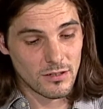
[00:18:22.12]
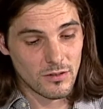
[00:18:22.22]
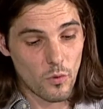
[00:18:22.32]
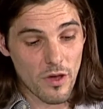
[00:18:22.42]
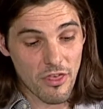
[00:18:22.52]

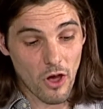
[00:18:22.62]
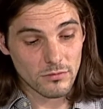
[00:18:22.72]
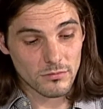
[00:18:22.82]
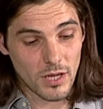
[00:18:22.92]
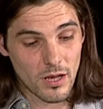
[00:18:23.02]

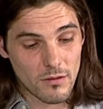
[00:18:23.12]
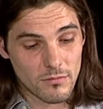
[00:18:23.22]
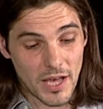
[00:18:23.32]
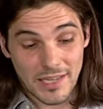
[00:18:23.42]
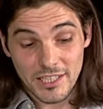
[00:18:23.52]
without,
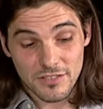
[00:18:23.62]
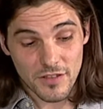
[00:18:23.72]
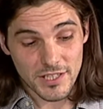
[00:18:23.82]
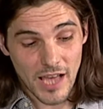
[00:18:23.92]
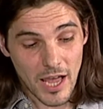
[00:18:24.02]
at least for
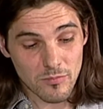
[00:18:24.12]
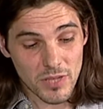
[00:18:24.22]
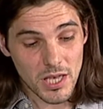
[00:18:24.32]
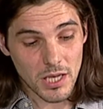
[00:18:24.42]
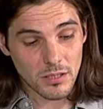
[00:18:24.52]
the time
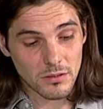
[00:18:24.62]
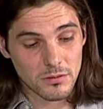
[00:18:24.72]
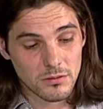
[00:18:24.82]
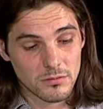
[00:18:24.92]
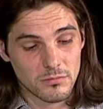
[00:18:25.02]
being,
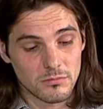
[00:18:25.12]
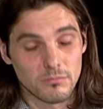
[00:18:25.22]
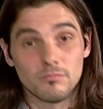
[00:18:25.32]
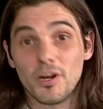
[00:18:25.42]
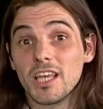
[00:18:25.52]

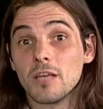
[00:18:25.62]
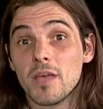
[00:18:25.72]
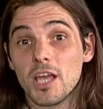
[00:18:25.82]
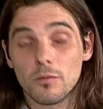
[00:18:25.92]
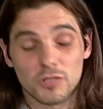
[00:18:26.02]
bringing
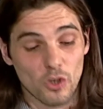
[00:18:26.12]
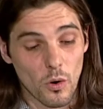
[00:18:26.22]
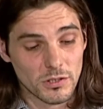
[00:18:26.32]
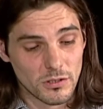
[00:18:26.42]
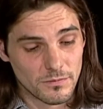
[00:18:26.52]
me up short.